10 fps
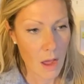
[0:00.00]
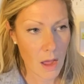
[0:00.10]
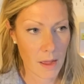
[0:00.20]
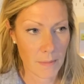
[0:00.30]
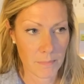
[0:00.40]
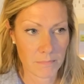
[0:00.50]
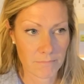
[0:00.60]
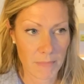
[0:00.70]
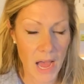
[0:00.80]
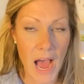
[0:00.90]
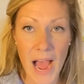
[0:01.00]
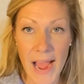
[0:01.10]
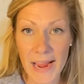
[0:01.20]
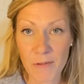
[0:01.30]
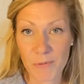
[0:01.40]
Um,
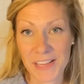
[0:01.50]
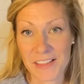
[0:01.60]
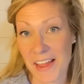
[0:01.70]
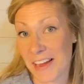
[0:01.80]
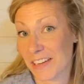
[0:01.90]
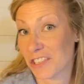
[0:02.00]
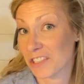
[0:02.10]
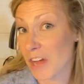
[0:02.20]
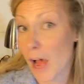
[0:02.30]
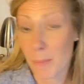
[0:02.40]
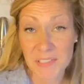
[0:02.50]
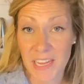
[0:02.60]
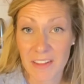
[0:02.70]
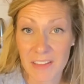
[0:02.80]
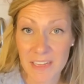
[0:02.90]
I really like just
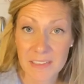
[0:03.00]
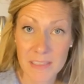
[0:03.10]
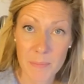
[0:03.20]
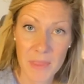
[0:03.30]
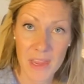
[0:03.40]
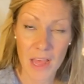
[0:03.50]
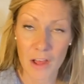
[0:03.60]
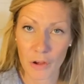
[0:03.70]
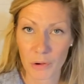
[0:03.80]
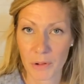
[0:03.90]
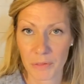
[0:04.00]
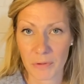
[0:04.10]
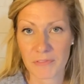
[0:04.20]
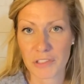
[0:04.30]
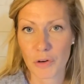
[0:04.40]
upcycling something. I'll go to a
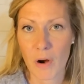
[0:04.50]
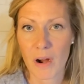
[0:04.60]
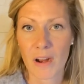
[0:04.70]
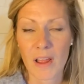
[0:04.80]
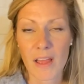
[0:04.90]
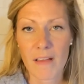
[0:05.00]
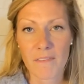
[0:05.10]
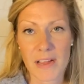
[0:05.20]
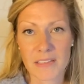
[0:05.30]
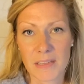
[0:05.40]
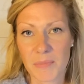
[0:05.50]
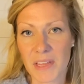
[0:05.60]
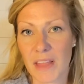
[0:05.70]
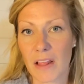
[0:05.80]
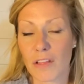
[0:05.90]
thrift store, find
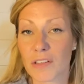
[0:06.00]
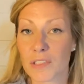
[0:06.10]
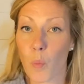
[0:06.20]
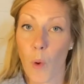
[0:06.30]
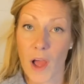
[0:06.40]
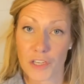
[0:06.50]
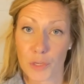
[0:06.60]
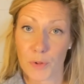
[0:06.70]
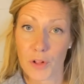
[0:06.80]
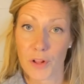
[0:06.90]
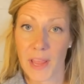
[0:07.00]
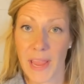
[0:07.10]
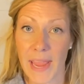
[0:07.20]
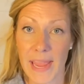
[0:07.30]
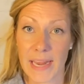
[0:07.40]
something that looks washable,
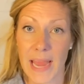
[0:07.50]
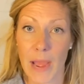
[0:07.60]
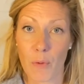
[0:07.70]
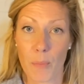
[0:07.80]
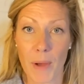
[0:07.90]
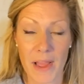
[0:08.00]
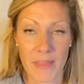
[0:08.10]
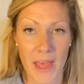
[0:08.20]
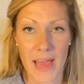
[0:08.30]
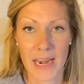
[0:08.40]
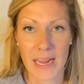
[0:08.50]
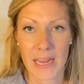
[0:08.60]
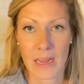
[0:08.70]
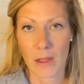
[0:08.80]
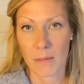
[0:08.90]
and I will buy that.
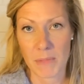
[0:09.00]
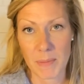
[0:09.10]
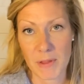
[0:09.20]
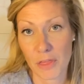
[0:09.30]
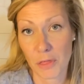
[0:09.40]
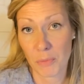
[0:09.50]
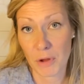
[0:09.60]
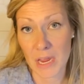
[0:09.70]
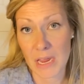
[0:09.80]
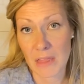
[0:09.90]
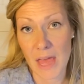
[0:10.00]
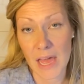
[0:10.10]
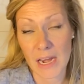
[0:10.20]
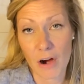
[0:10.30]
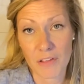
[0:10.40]
Maybe three
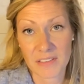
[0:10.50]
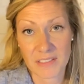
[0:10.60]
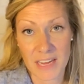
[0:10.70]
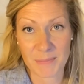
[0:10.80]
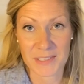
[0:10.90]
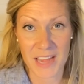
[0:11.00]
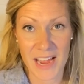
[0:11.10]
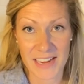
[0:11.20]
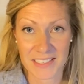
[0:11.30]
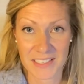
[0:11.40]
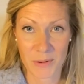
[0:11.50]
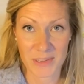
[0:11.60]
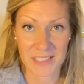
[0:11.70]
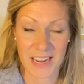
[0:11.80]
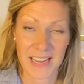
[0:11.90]
that are the same size is
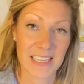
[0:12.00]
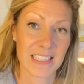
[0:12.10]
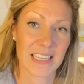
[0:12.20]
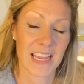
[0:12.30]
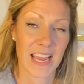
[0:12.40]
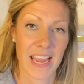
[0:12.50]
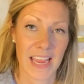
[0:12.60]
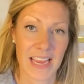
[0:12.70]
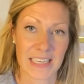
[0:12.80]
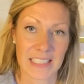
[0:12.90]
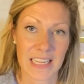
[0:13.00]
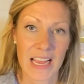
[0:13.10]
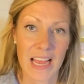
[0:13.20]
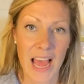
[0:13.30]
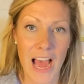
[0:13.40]
always nice. And
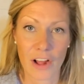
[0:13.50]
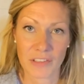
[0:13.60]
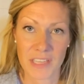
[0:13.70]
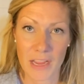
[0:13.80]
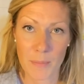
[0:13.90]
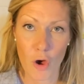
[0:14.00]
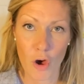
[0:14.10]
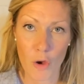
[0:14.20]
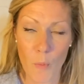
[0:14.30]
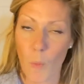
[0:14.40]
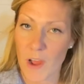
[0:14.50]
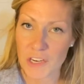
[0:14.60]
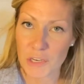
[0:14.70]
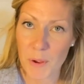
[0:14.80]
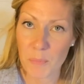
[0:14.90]
I'll take them home,
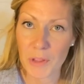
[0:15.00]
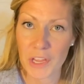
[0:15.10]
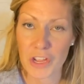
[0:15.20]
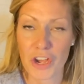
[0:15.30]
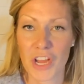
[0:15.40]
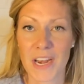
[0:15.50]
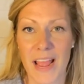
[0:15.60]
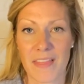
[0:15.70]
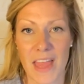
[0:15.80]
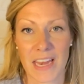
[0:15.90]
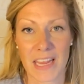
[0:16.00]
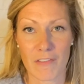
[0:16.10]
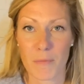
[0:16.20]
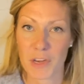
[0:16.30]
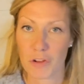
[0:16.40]
wash them up really good, and then give
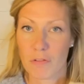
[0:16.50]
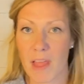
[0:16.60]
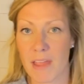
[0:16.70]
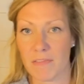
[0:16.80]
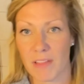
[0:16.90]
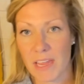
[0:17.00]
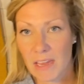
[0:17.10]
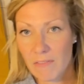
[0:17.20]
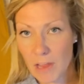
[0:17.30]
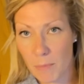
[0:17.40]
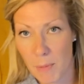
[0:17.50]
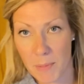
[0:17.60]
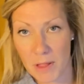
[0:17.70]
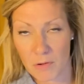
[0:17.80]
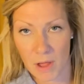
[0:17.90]
them a new life, like giving them a
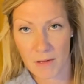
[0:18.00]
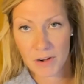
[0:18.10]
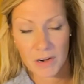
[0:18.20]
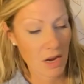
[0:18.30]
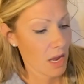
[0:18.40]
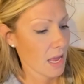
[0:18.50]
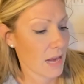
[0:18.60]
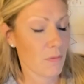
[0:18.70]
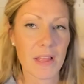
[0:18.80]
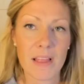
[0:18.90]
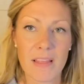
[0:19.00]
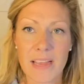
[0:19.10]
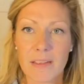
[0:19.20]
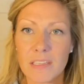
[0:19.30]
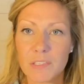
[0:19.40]
pillow cover. I really
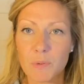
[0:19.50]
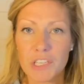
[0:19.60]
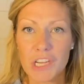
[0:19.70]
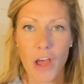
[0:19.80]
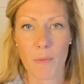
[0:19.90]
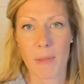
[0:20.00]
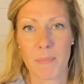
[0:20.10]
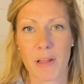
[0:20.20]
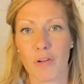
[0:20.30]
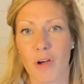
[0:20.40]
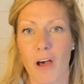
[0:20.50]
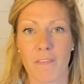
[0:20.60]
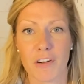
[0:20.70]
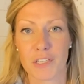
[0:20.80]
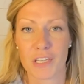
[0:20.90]
like switching out my pillow
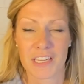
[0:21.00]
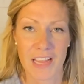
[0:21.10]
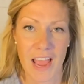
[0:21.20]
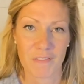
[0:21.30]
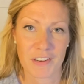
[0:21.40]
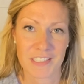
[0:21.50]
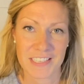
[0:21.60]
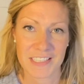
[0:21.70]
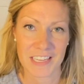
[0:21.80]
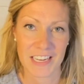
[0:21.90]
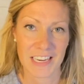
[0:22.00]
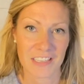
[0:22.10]
covers every season.